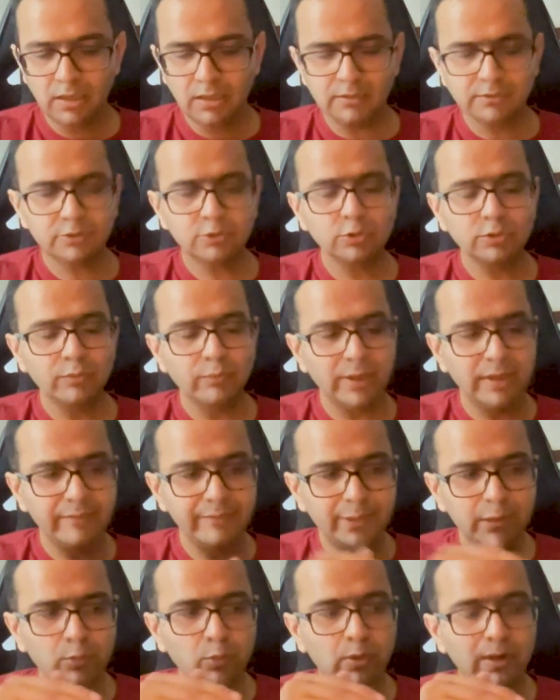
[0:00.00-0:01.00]
So the way
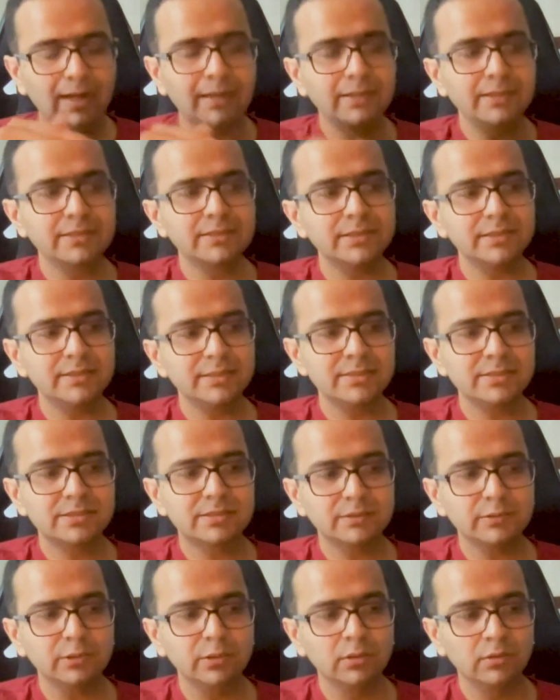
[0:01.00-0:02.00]
we look at this
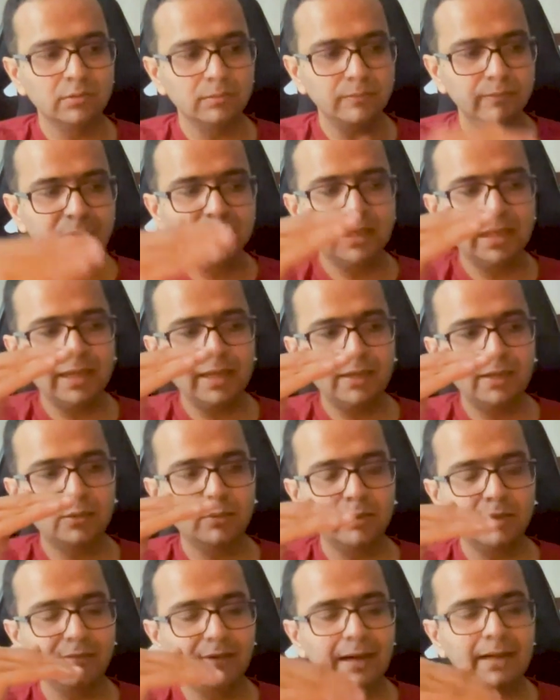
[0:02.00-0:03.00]
is, we like to
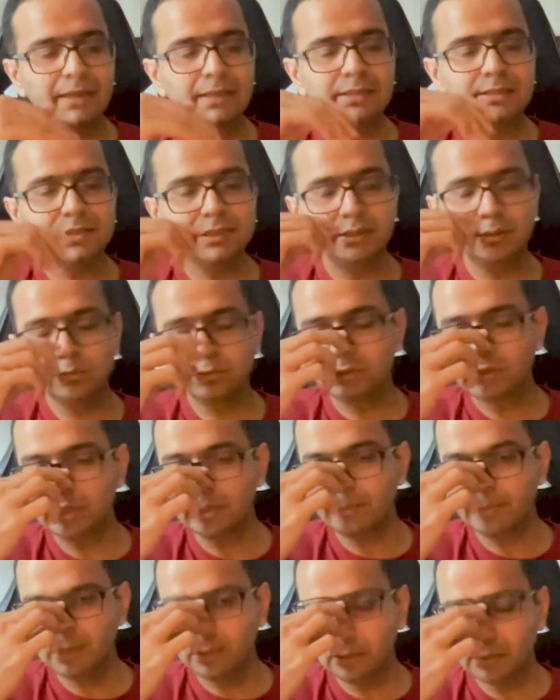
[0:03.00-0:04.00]
divide this into
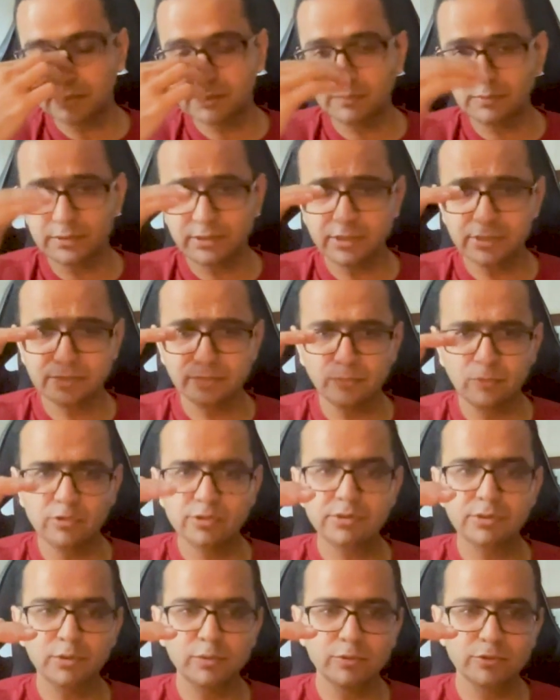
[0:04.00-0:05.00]
3 pillars, which is
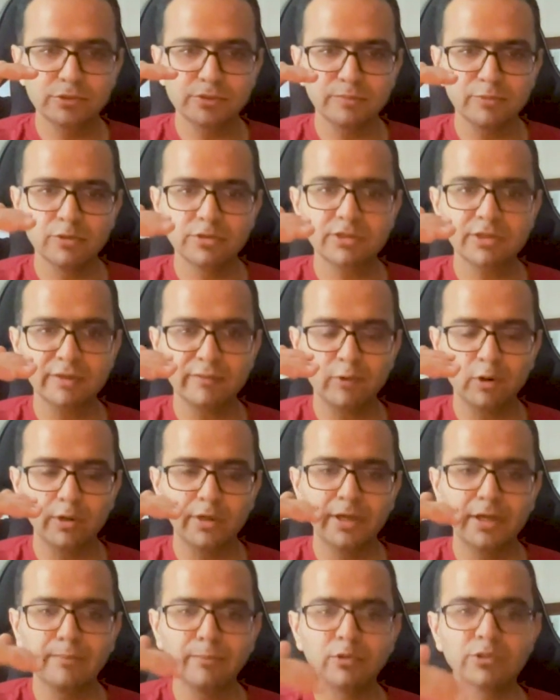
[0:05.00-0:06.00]
most used, most
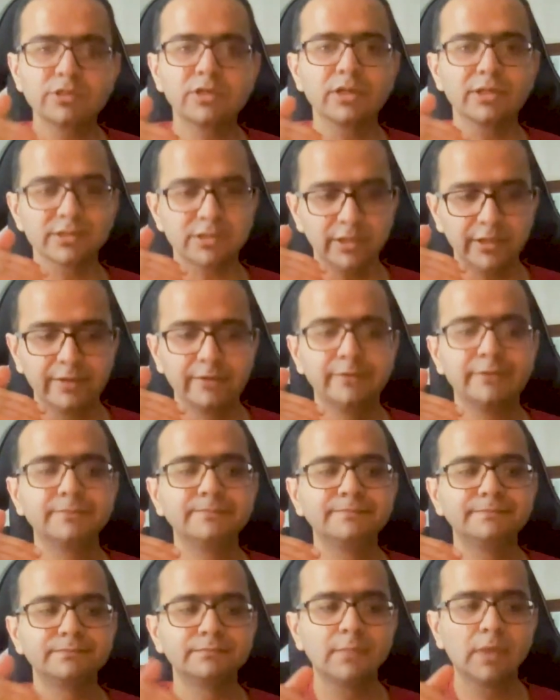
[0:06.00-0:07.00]
rewarded, most trusted.
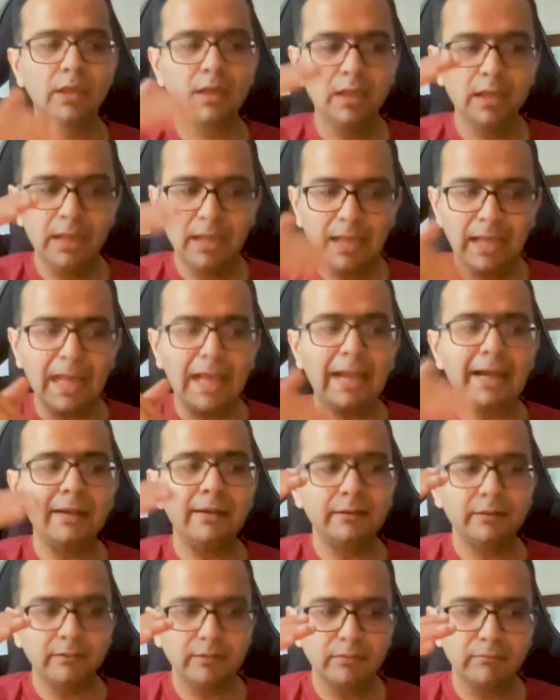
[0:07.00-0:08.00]

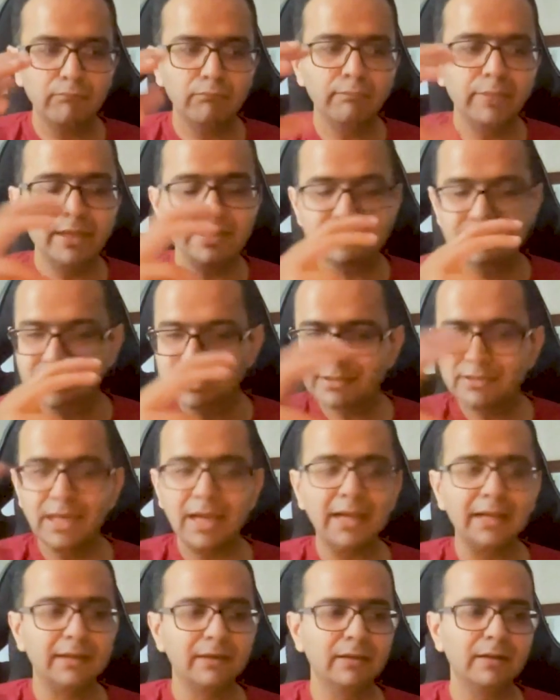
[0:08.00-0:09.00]
And basis
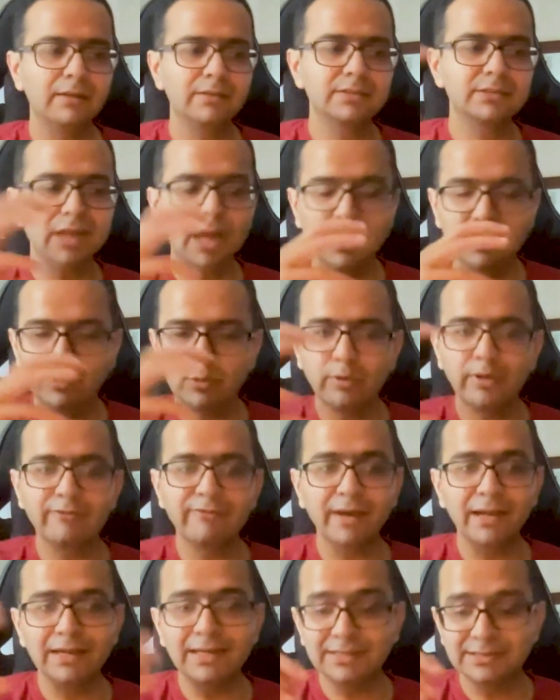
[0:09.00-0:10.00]
that, start to
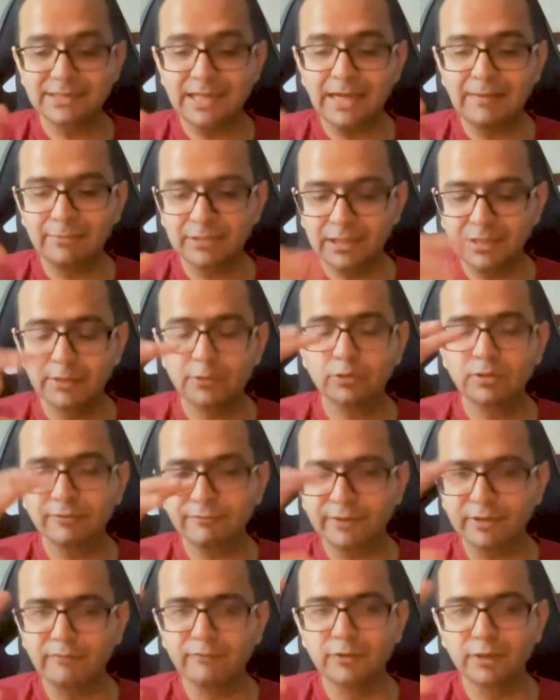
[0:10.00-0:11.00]
define, let's say I'm telling you the
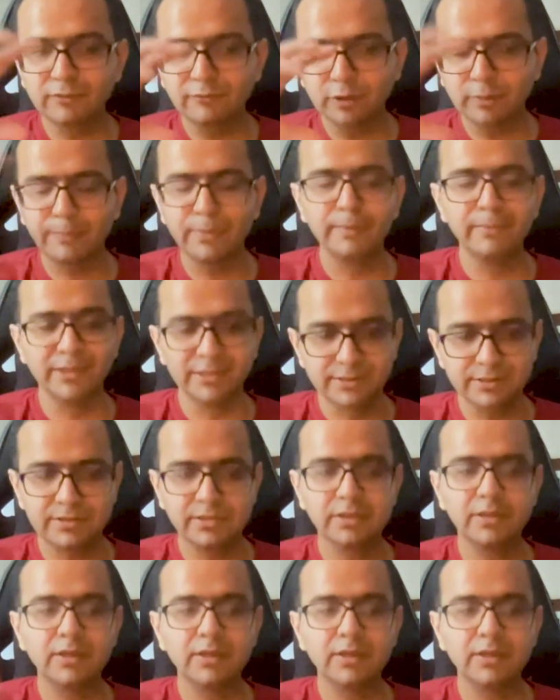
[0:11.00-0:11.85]
framework for payments,